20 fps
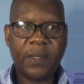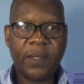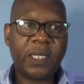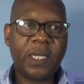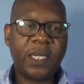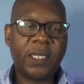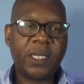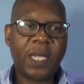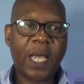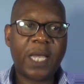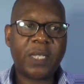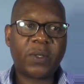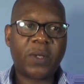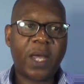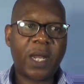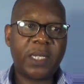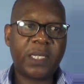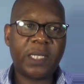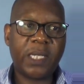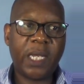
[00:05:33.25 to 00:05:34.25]
Yes, as you
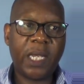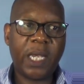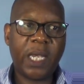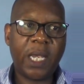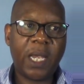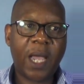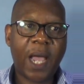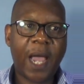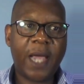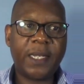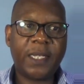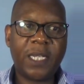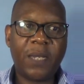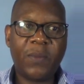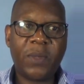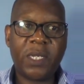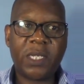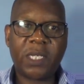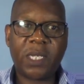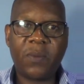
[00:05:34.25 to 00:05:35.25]
can see here,
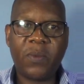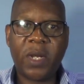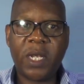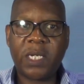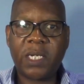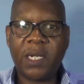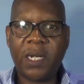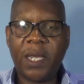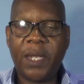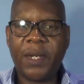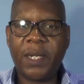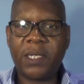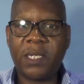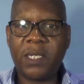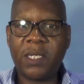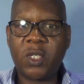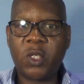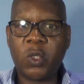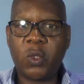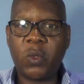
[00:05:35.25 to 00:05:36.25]
item discrimination
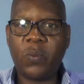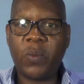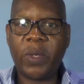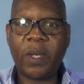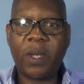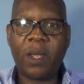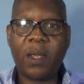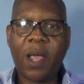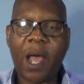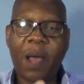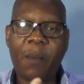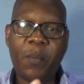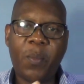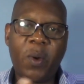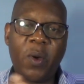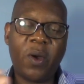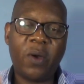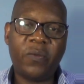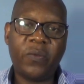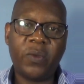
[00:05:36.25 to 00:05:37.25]
indices should be
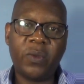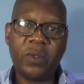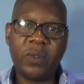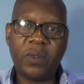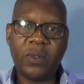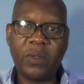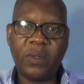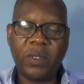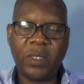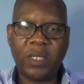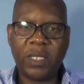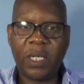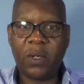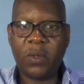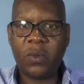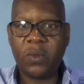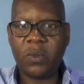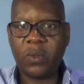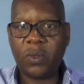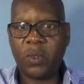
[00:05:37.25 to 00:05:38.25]
above
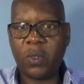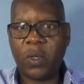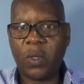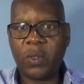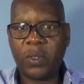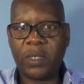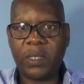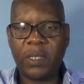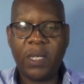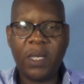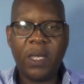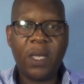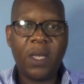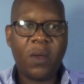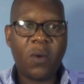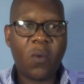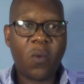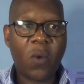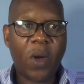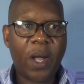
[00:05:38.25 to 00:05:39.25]

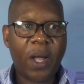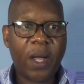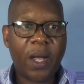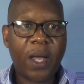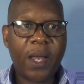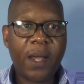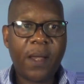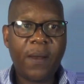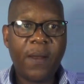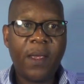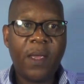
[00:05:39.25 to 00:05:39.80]
0.1.